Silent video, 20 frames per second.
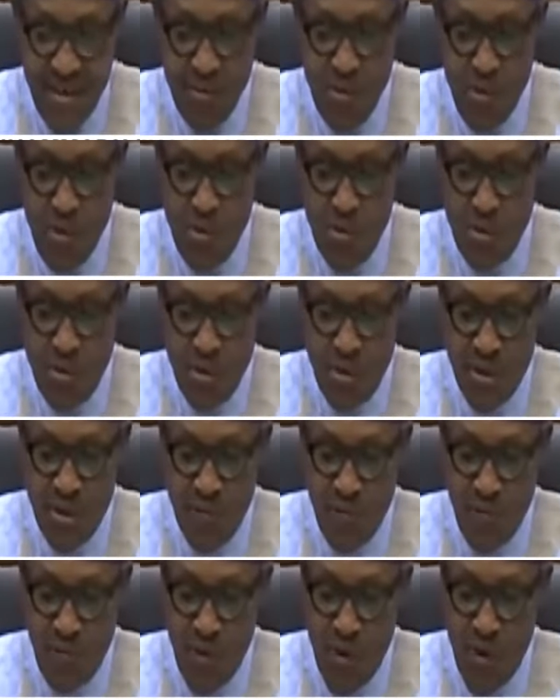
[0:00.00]
In
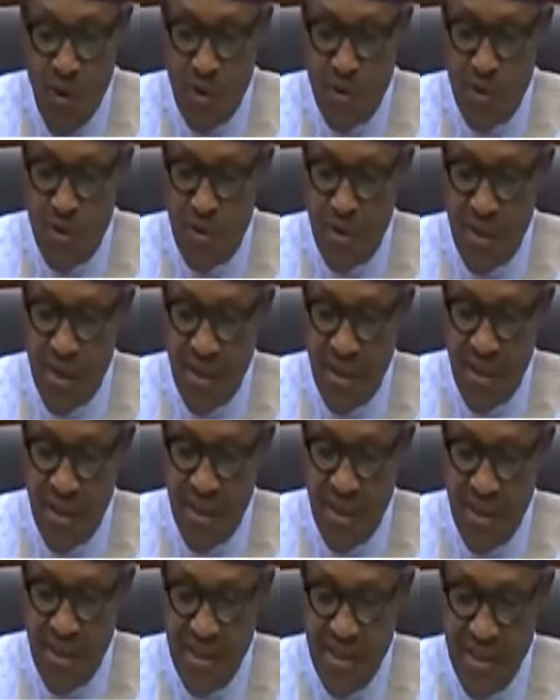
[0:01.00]
moving forward
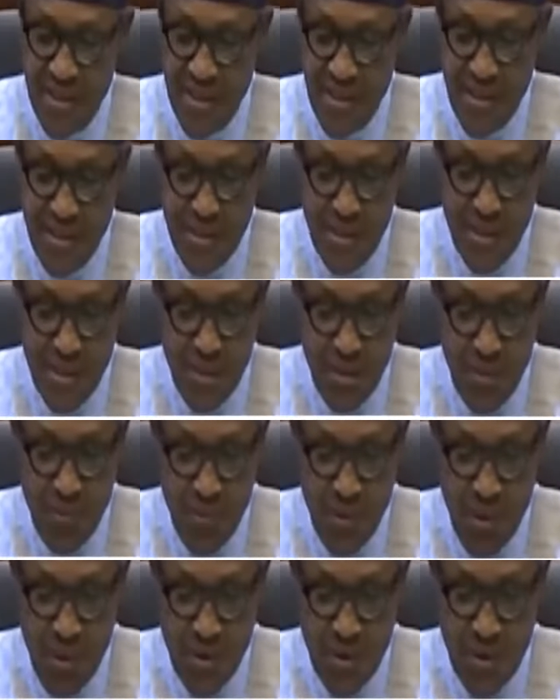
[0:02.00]
together, it is
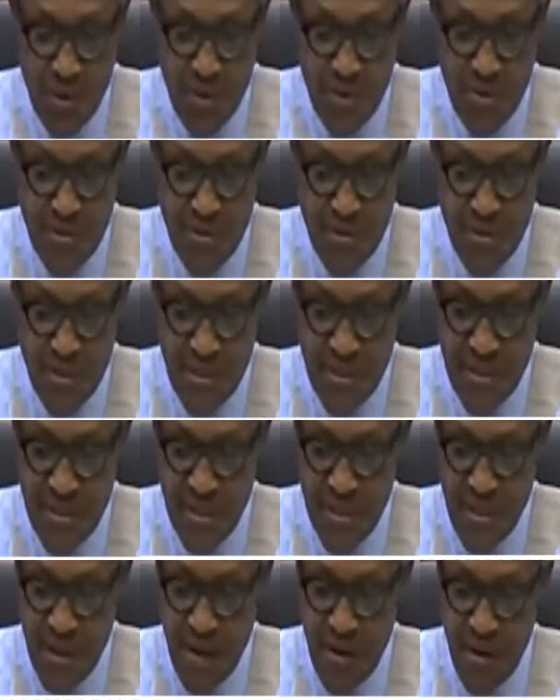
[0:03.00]
important to
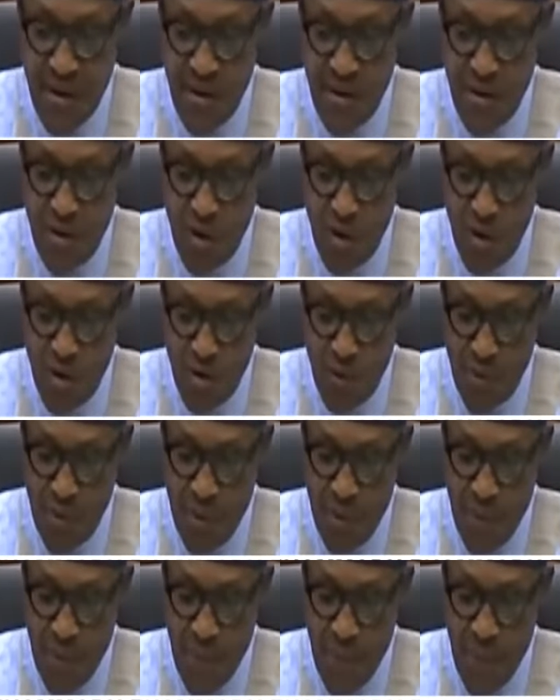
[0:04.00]
strengthen our
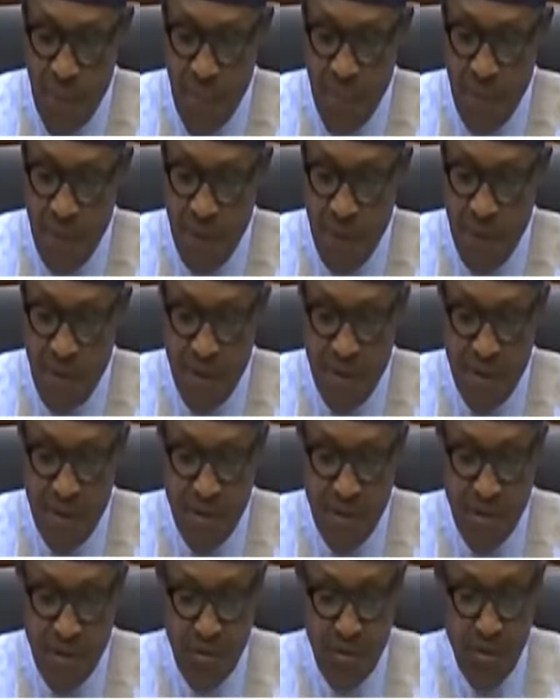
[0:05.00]
economy,
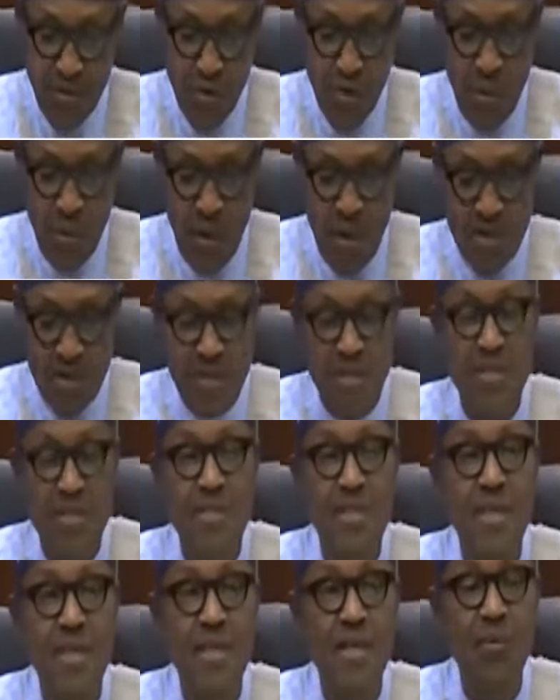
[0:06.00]
to provide
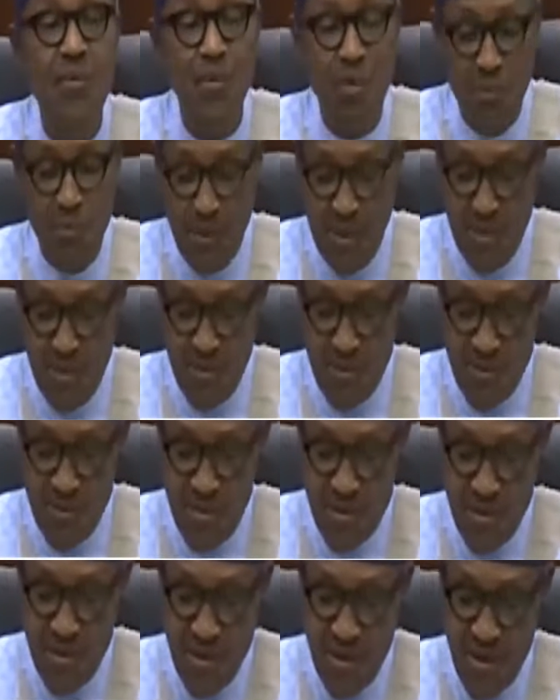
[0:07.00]
sustainable
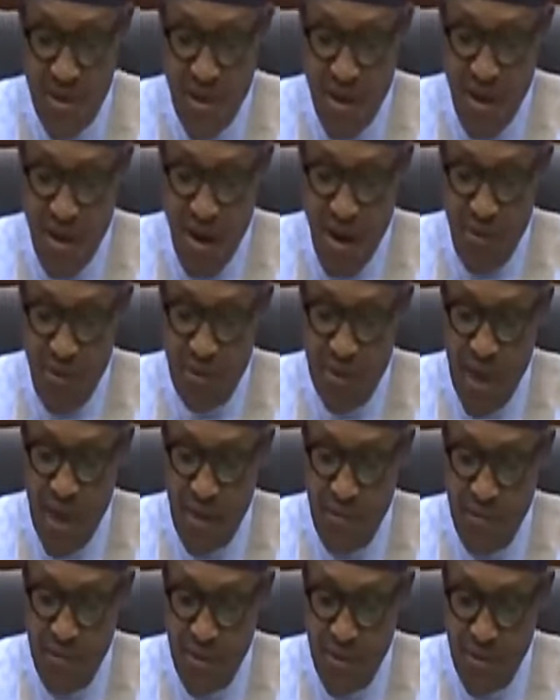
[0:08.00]
means of
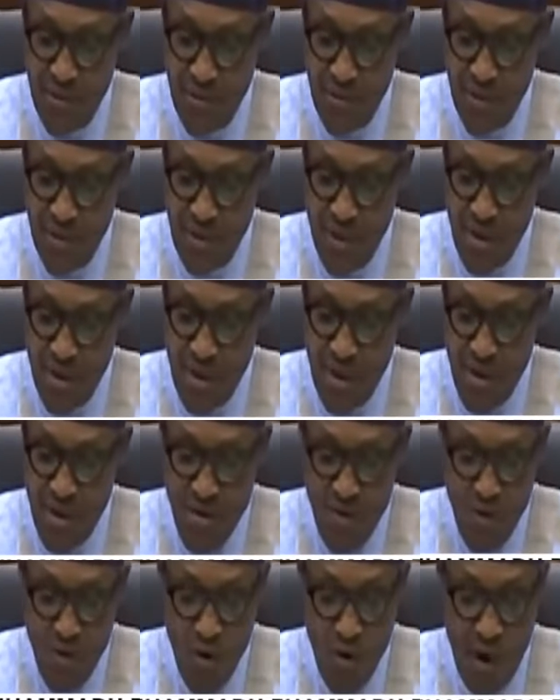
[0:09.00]
livelihood
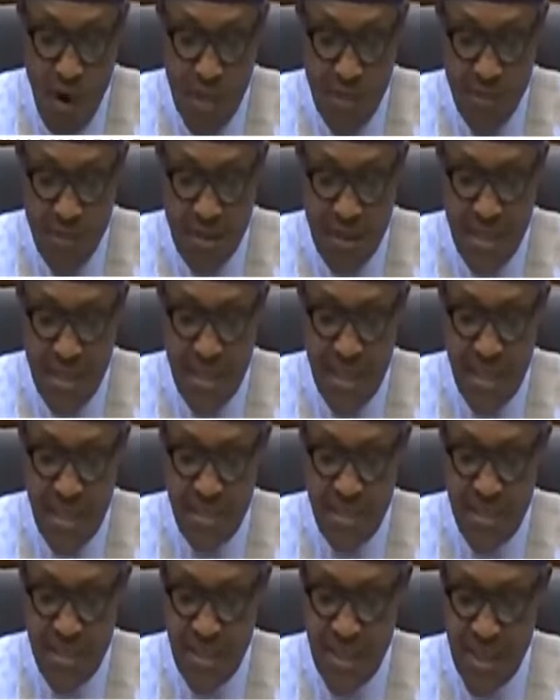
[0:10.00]
for as many
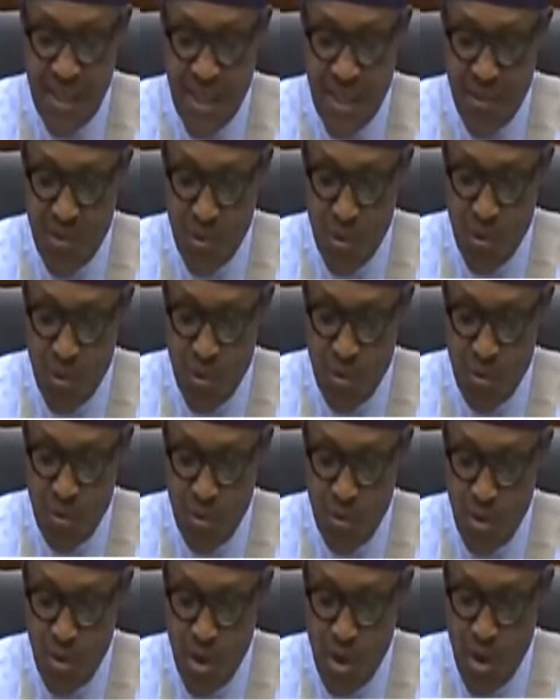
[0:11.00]
Nigerians as
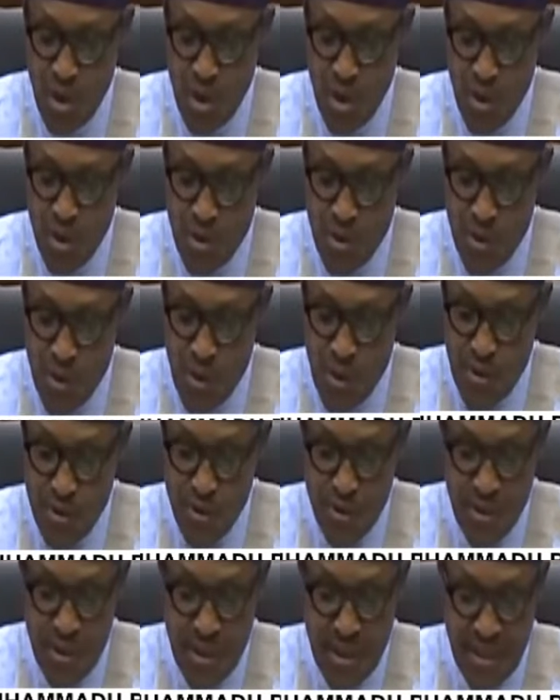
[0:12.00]
possible, so
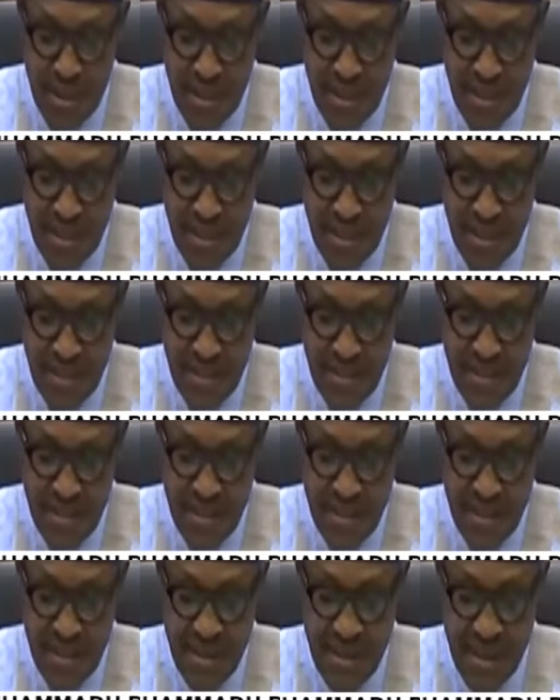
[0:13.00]
as to
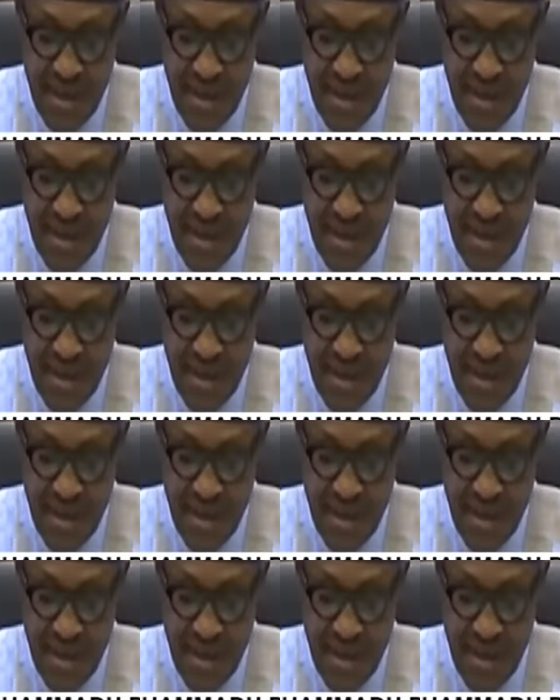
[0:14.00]
eradicate